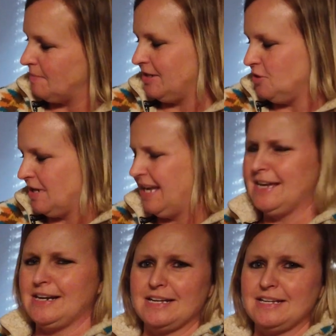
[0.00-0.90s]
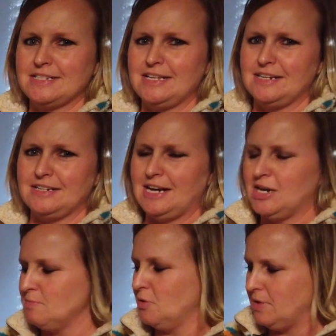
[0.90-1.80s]
I mean, you can, I guess, get an
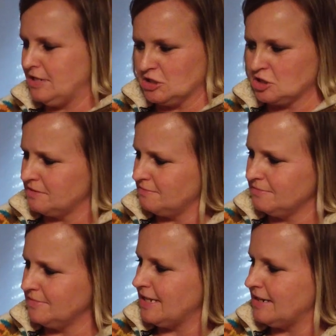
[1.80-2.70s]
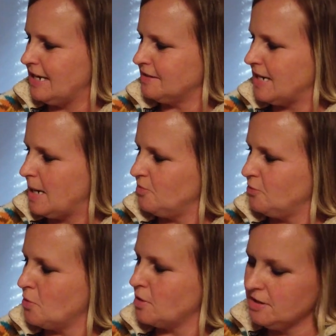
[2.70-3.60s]
iron, but we just get it out the night
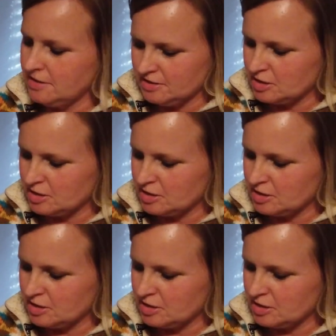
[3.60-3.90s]
before,